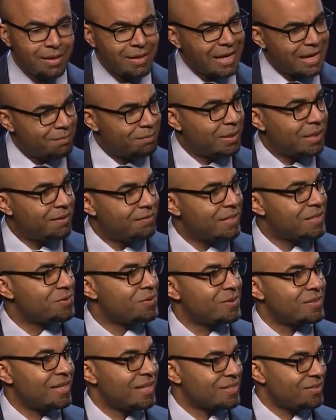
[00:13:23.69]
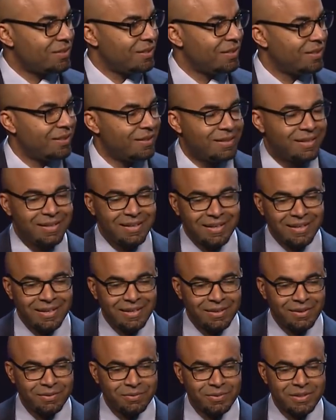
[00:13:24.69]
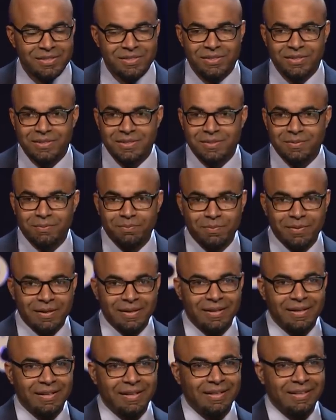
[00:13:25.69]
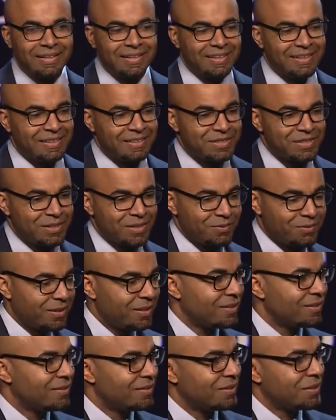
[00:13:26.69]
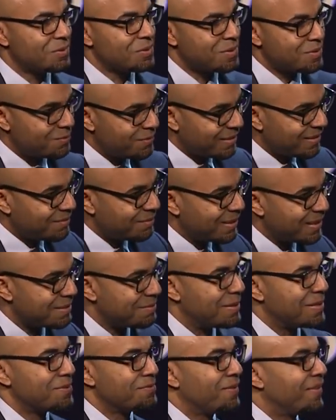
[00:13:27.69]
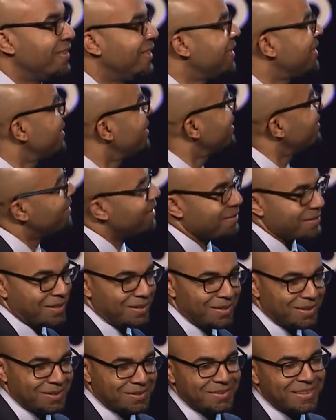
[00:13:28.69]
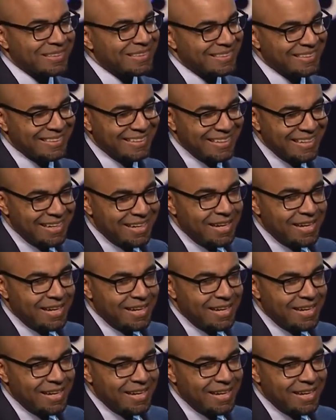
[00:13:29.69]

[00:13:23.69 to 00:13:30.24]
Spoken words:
I believe this was actually research by Sean Reardon that was funded by the Spencer Foundation, if I recall correctly,